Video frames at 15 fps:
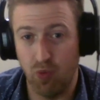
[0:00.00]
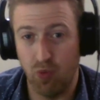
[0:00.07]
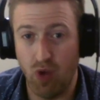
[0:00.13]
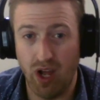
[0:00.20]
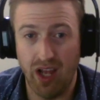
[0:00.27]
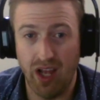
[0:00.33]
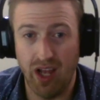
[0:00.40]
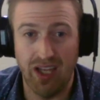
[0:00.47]

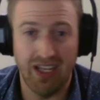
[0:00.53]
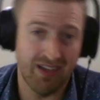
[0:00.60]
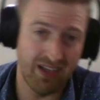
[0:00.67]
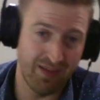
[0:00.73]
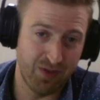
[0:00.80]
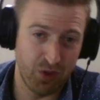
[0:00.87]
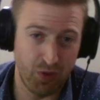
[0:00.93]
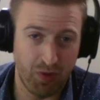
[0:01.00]
One, it
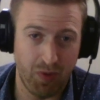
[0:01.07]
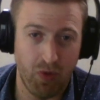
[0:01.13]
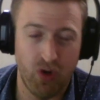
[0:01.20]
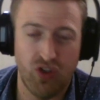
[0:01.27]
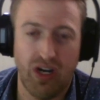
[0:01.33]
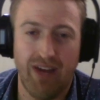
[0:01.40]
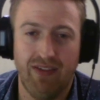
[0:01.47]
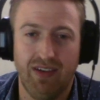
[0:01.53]
gives Uber more
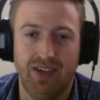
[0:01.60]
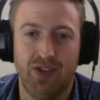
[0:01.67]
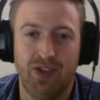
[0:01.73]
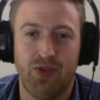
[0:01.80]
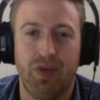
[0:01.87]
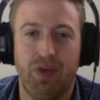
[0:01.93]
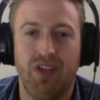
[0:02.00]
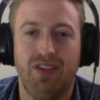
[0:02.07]

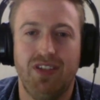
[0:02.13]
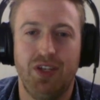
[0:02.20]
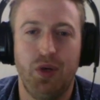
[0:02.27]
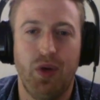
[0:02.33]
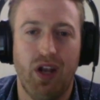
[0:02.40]
drivers, but two,